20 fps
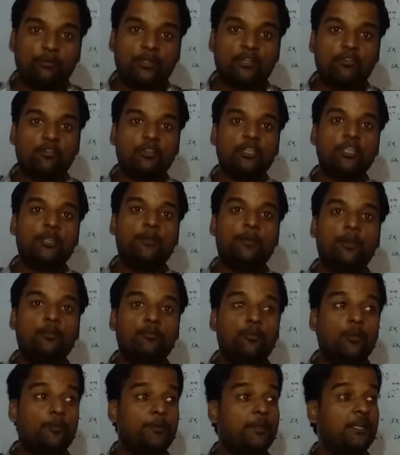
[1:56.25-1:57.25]
We are talking about
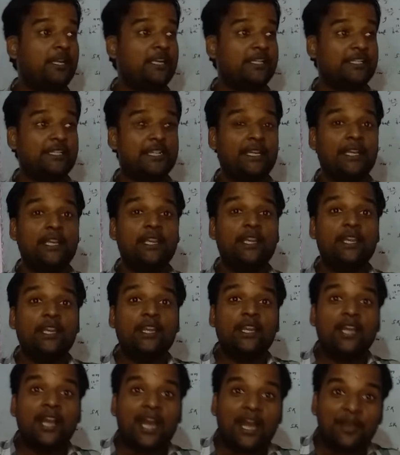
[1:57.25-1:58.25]
perfect. Let's say,
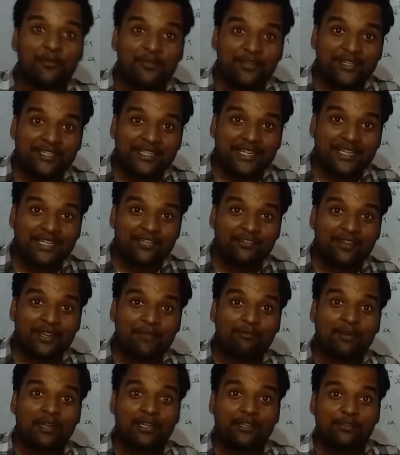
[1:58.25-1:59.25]
have you eaten today?
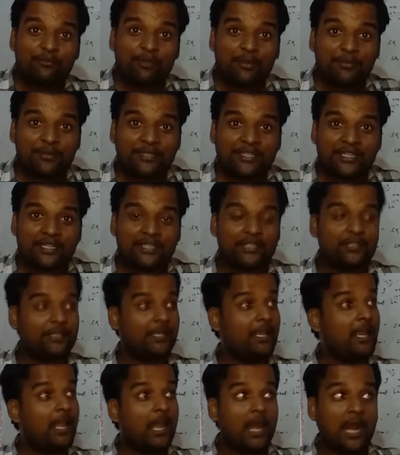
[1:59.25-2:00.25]
What you have eaten
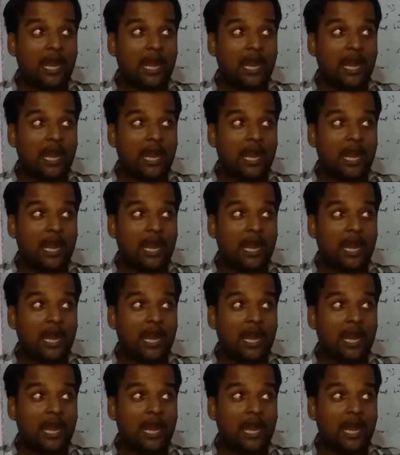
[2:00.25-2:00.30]
today?